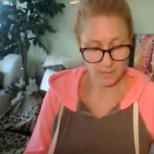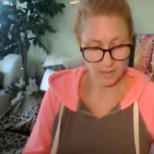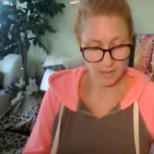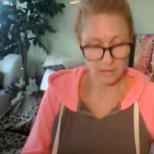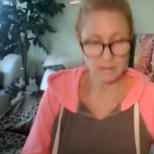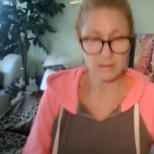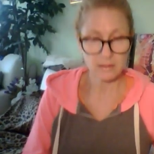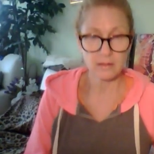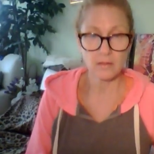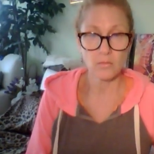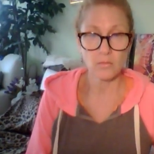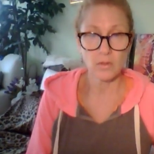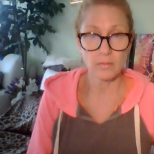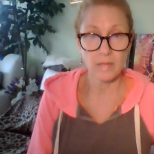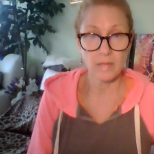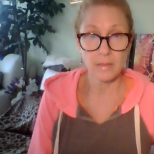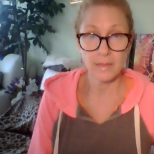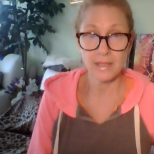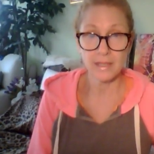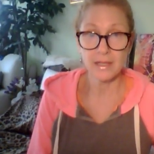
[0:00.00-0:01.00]
Because
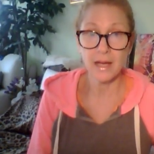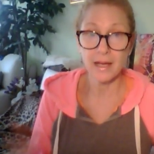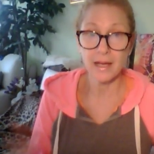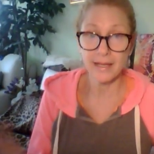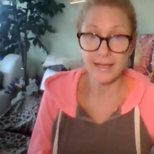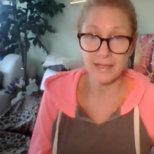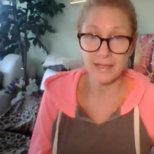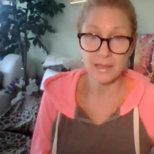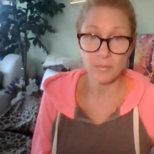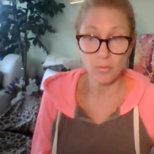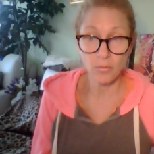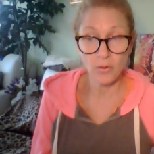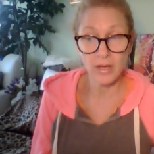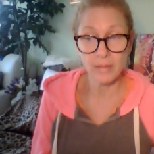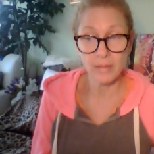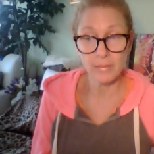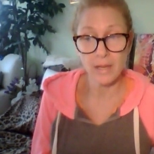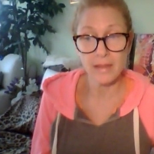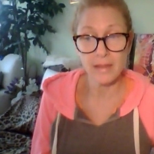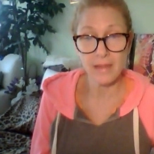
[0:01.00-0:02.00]
someone may be not getting the
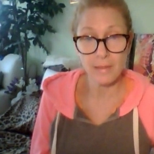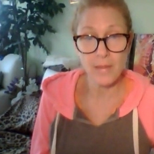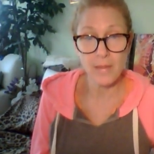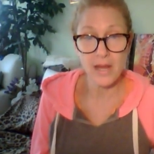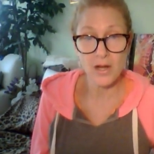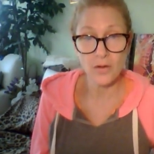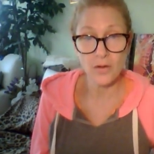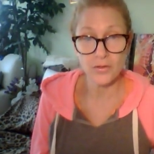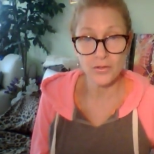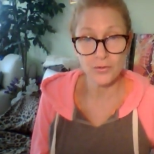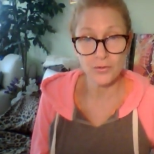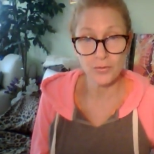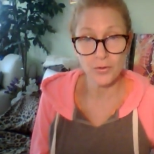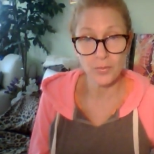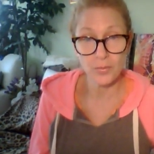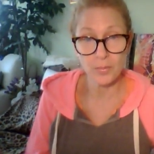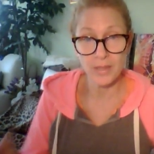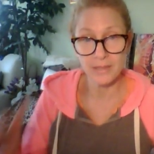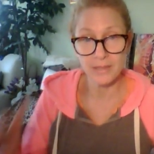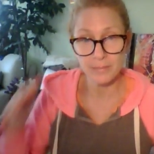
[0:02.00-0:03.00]
point. May, they may know the
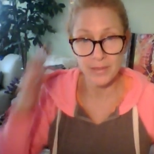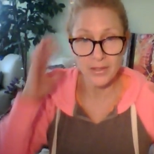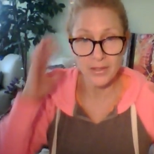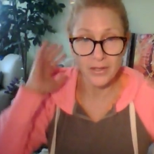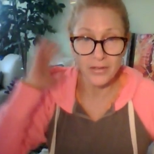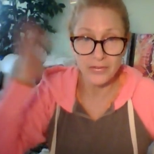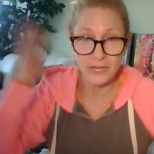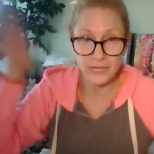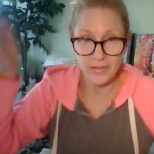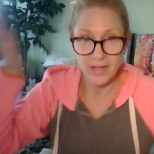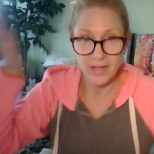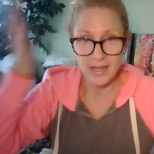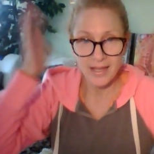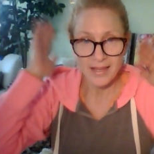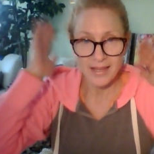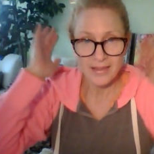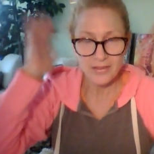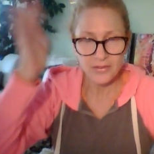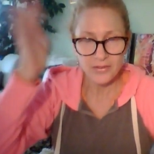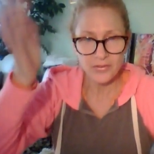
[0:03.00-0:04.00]
truth, but because
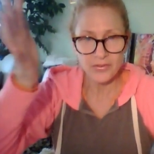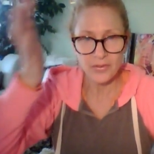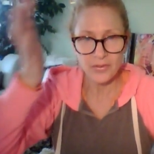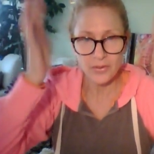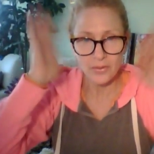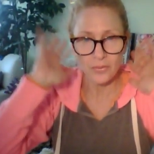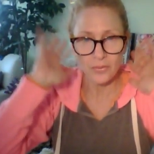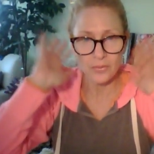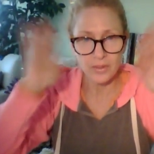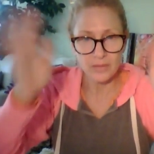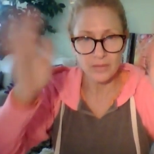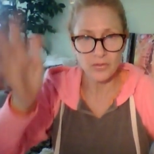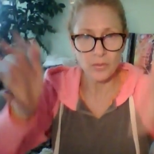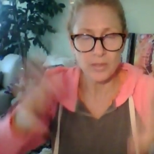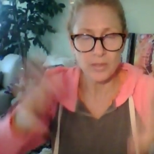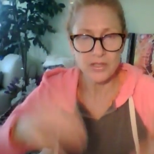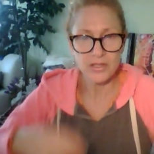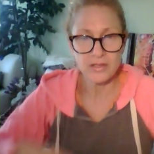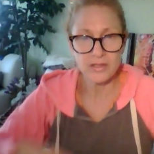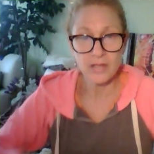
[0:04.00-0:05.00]
there's so,
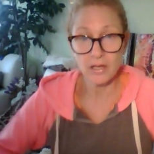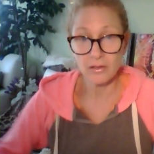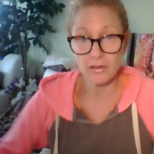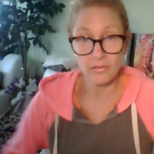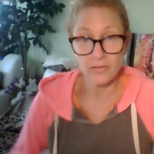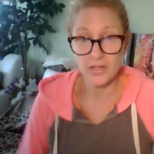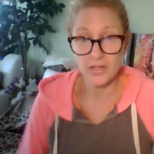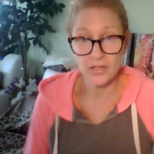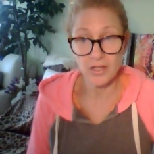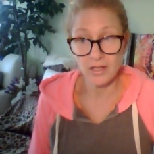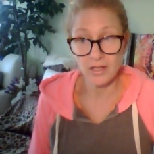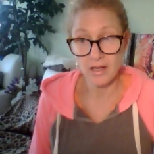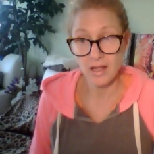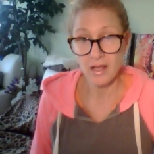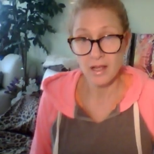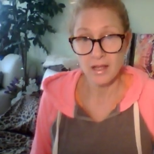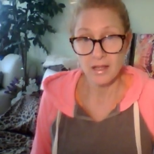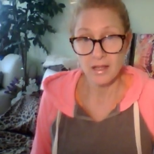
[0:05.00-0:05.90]
so much in tunnel vision,